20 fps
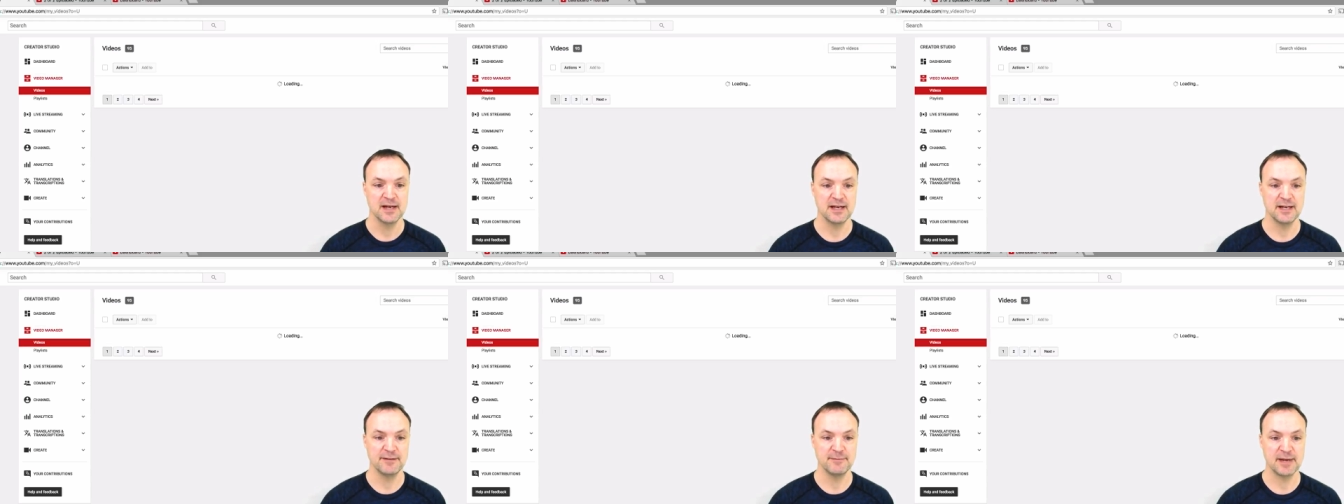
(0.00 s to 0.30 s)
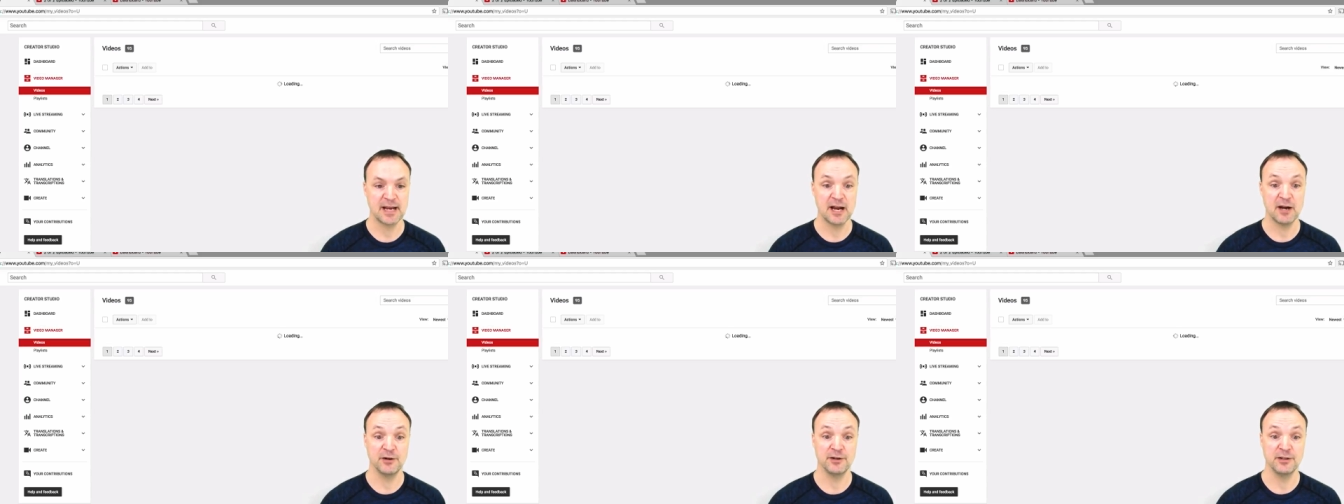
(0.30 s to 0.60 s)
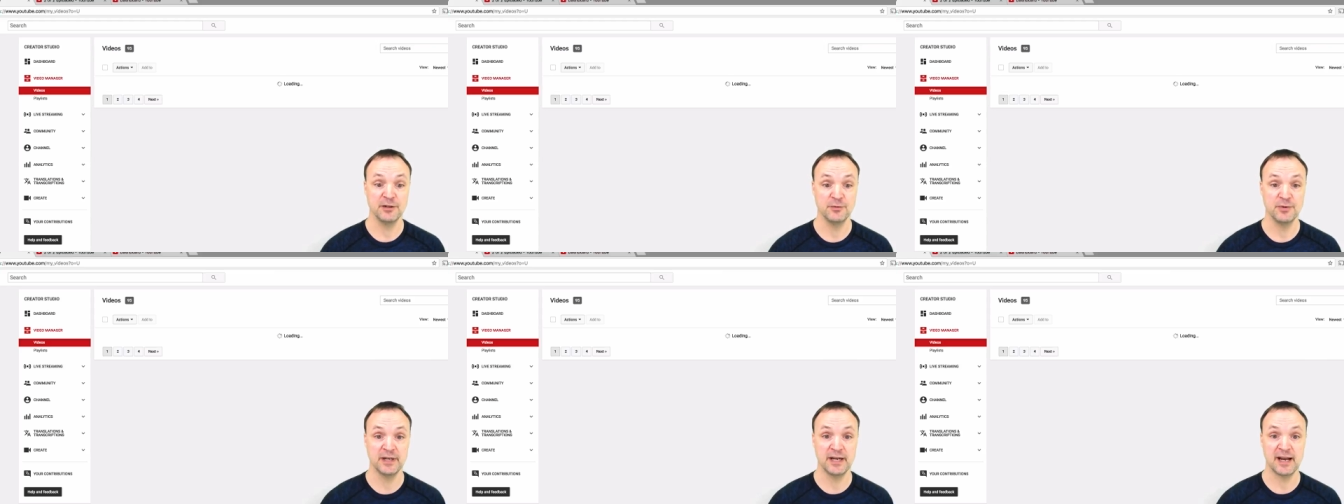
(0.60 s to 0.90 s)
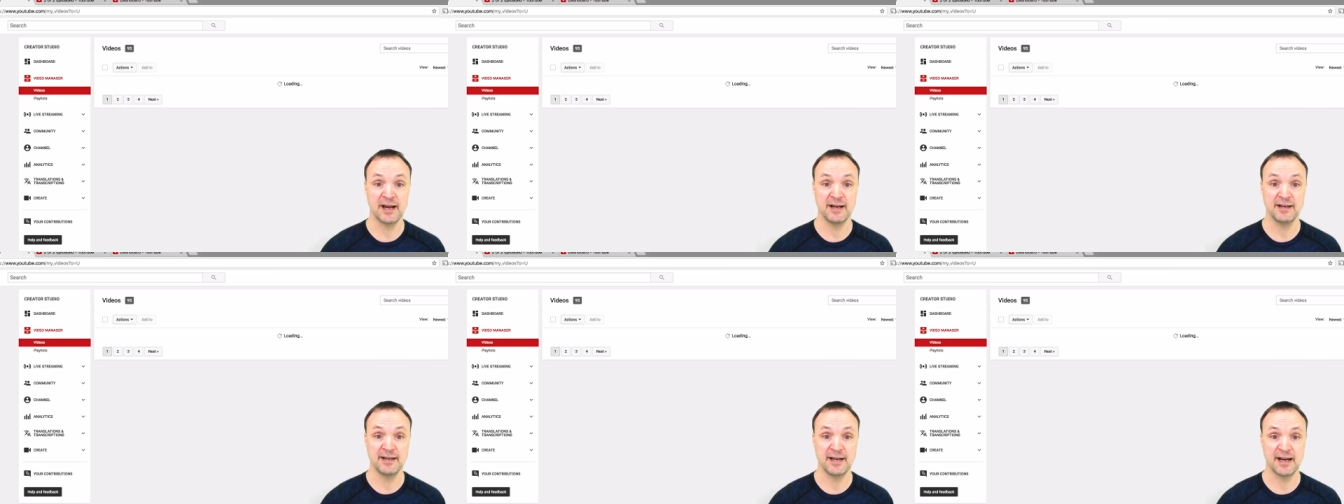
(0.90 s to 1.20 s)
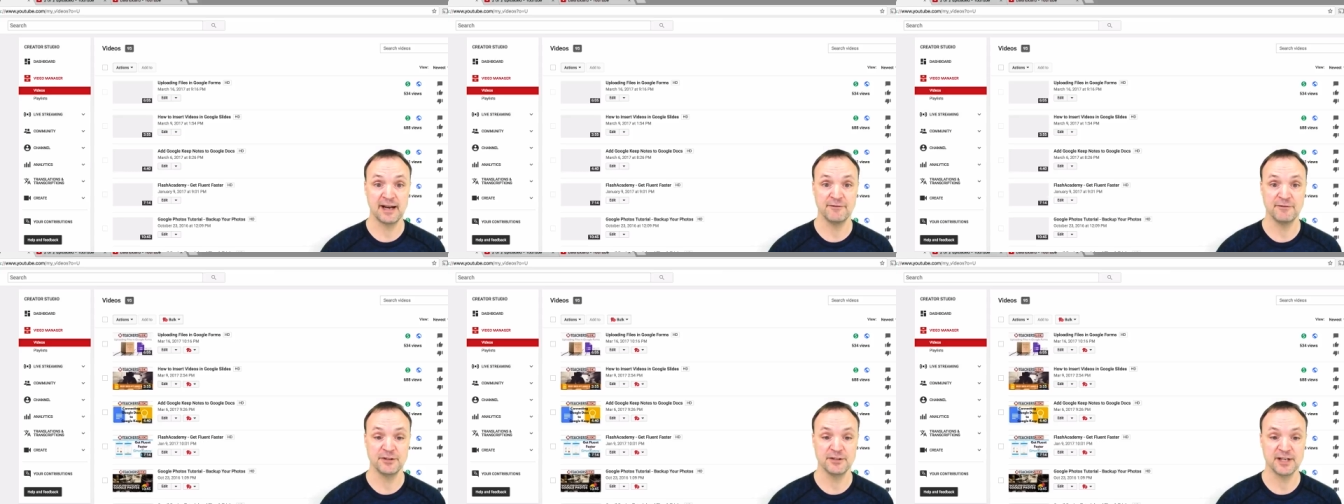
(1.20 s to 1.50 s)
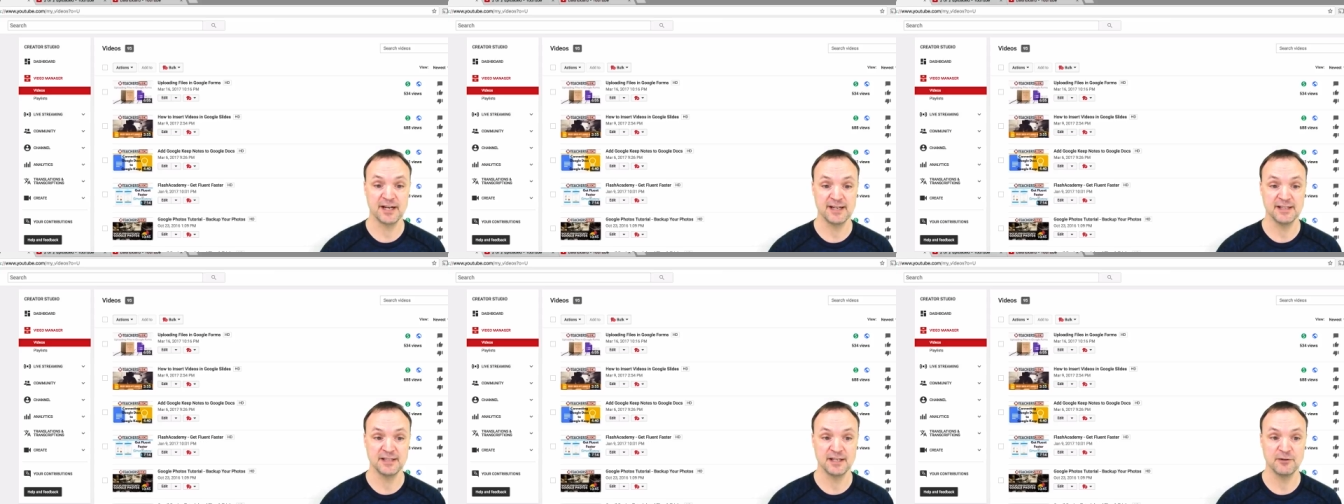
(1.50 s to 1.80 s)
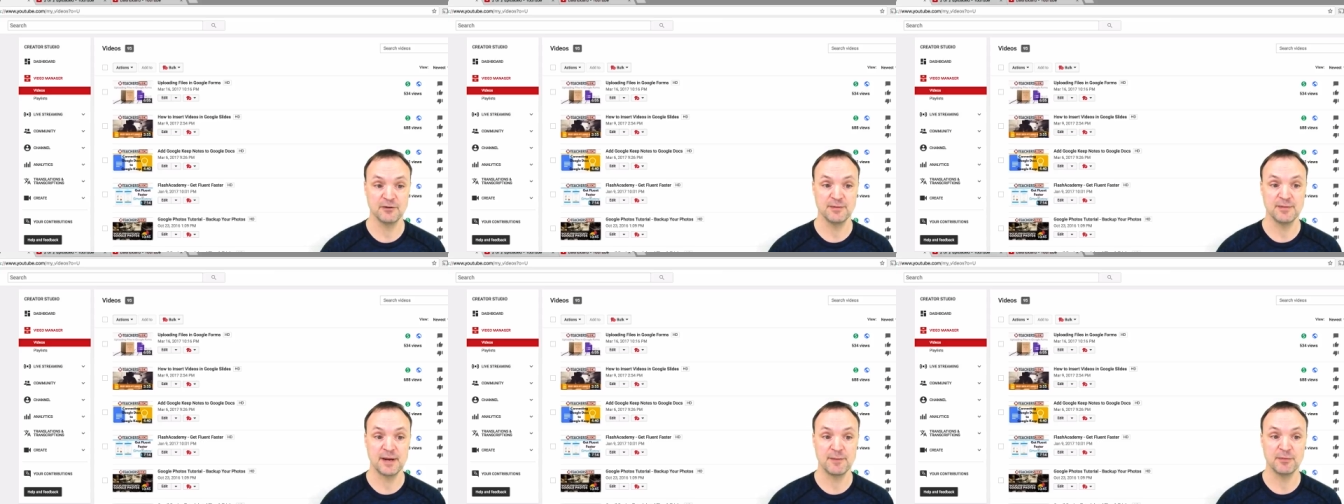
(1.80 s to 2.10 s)
how you would add advertising.
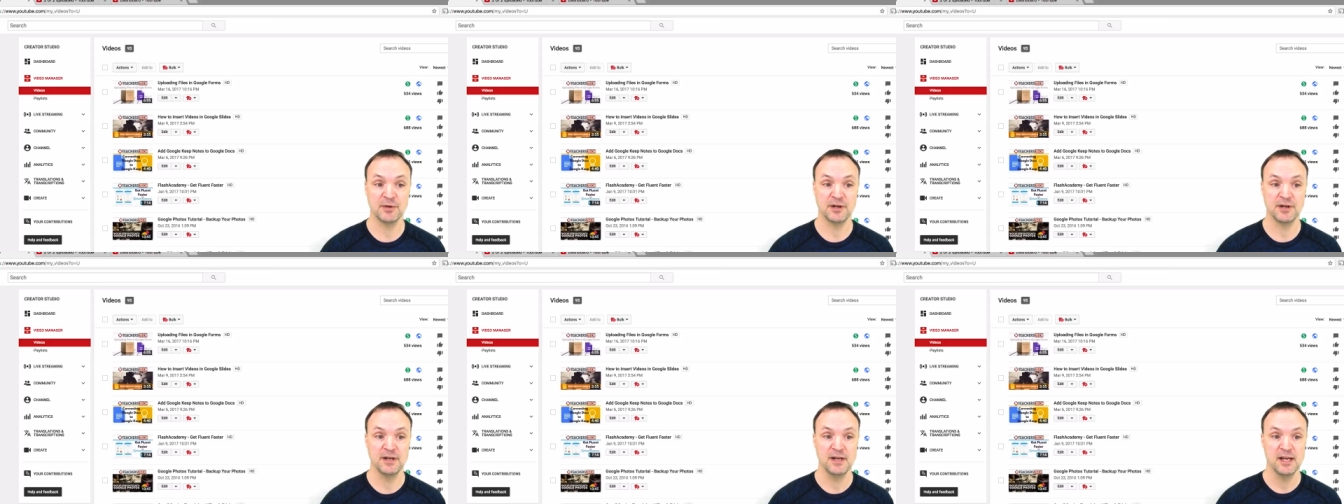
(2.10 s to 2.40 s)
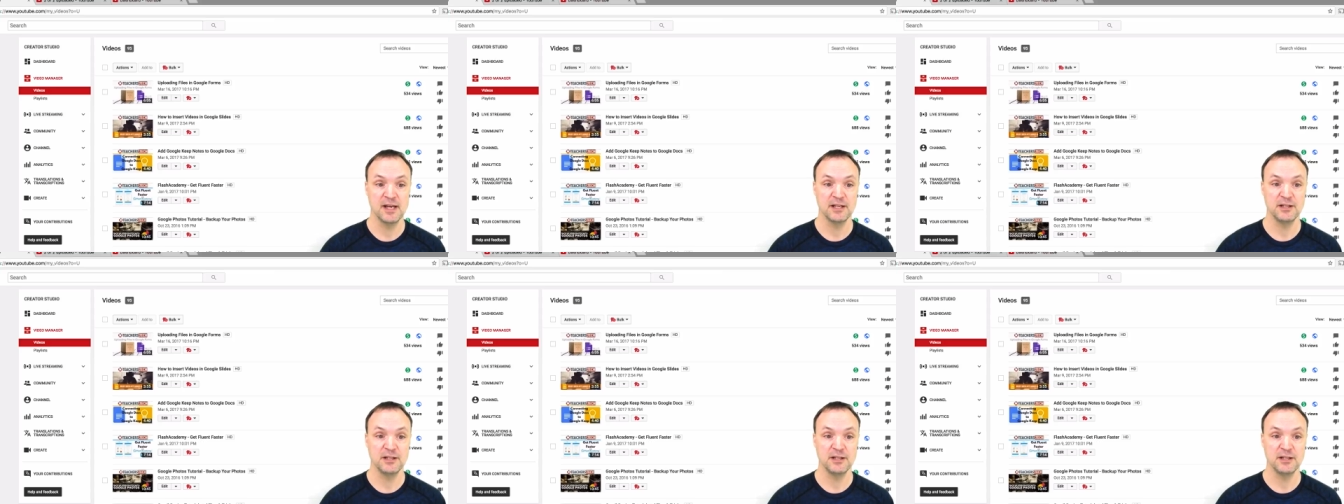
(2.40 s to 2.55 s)
And remember,